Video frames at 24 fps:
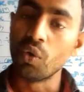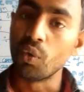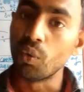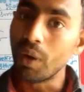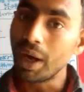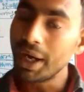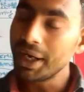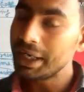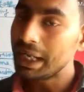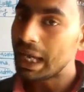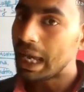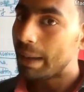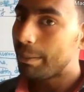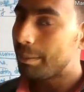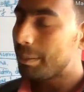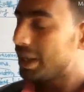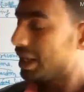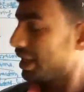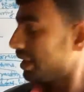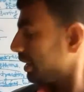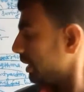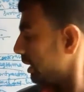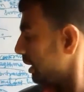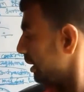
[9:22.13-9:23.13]
What
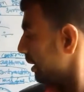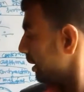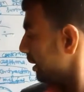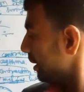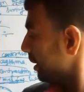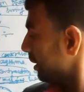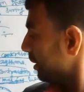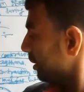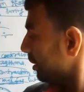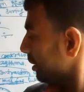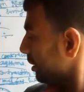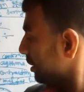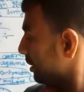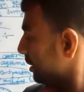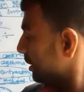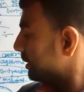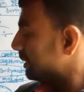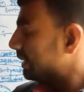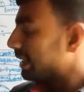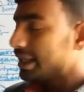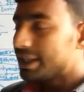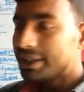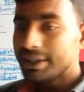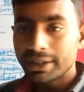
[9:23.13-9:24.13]
happened in
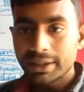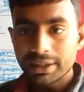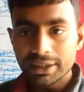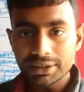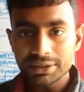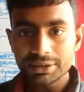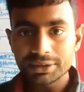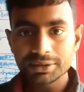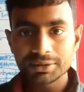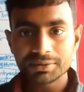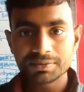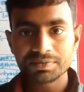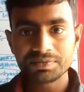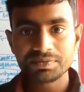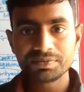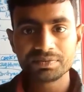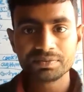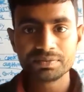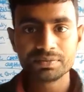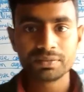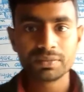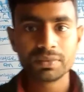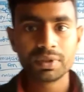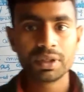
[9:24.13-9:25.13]
tetanus?
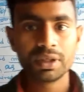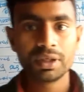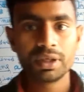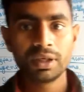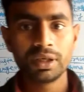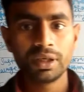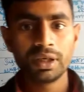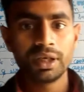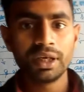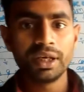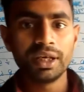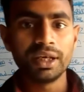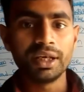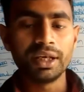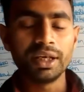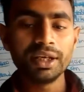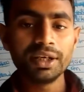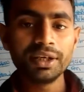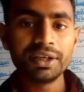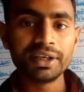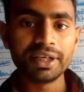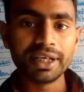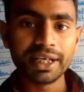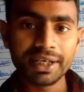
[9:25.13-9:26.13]

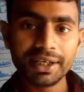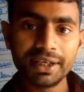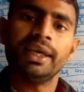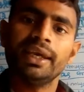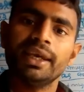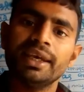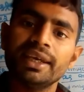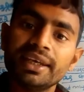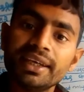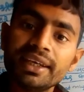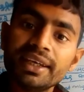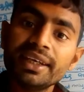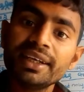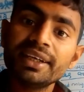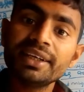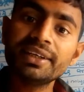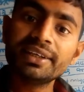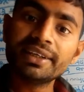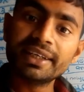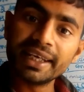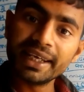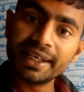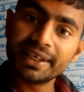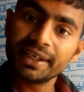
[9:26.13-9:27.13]
In
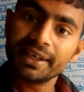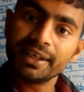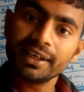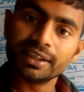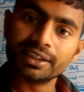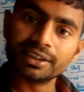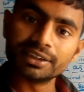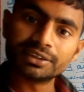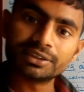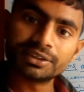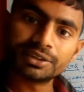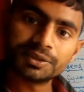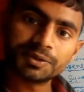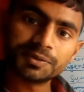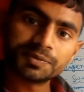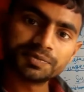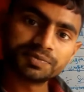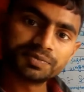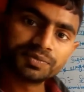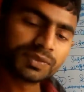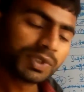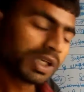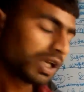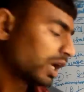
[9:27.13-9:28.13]
tetanus,
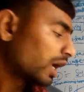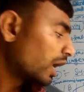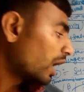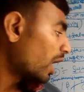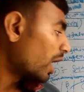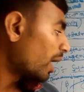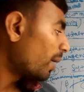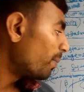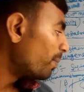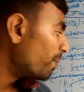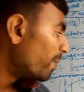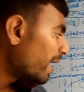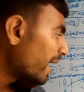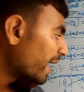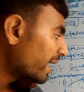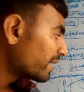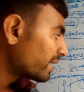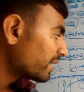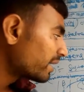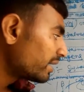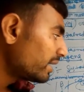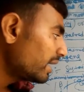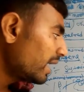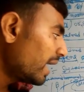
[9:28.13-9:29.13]
a
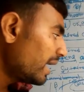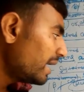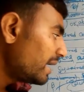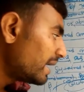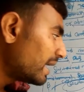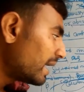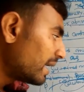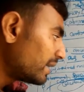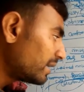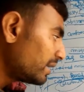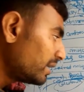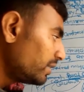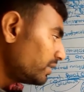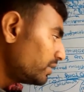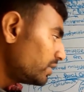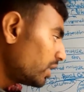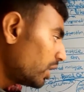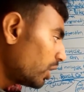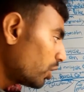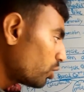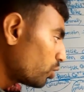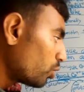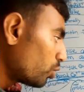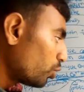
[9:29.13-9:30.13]
bacteria that is
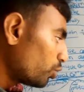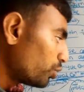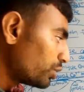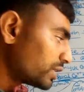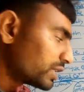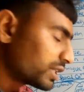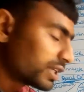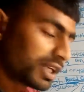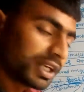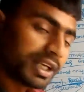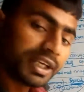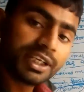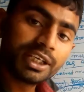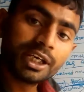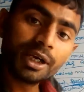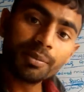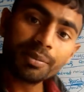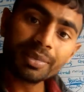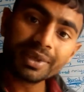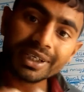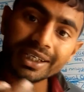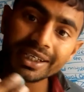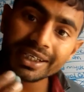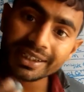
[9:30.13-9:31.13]
the
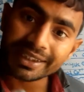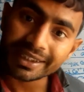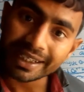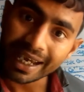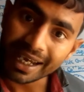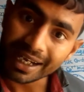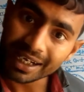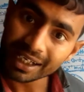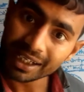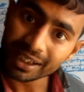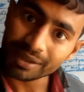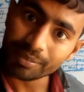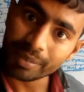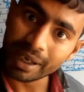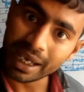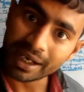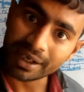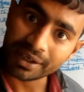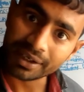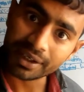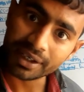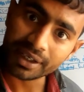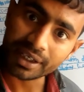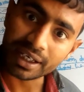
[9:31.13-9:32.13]
Clostridium tetani
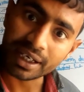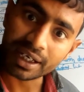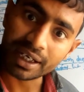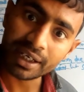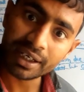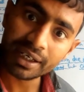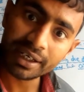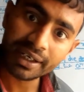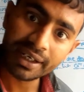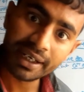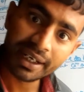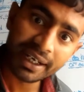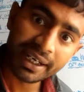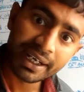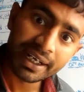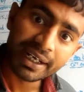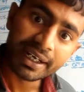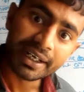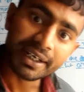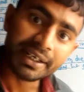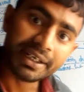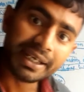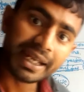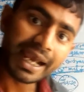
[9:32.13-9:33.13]
bacteria
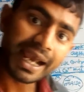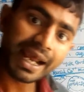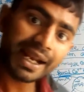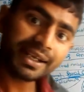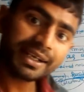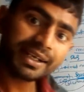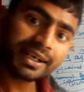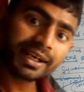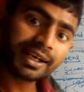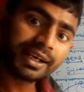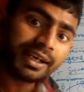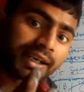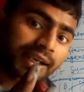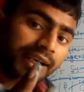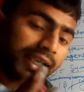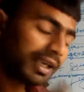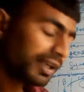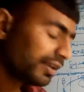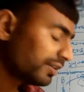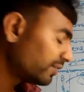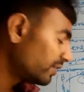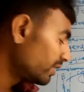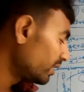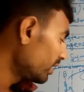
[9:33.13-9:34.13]
that
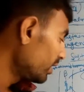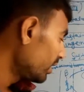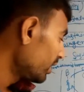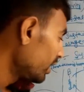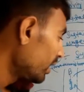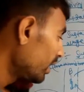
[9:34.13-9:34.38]
release